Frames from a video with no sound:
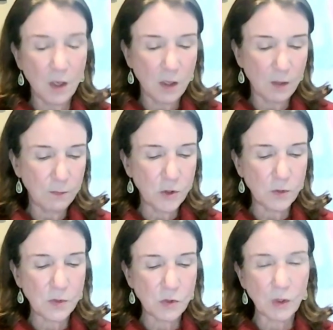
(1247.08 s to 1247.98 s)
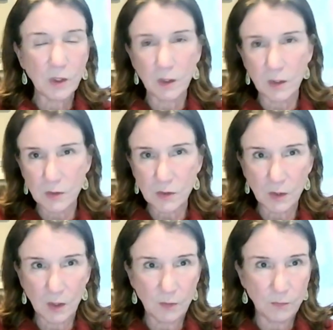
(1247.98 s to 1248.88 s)
Um, Bishop Strickland
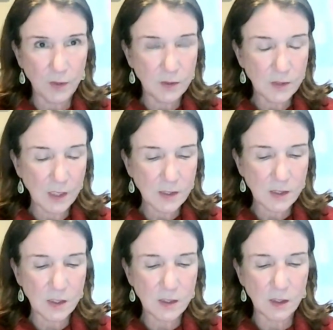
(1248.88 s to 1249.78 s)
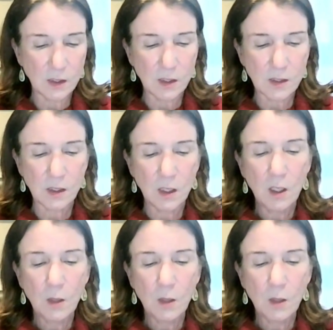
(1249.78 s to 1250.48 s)
um, in Texas did this,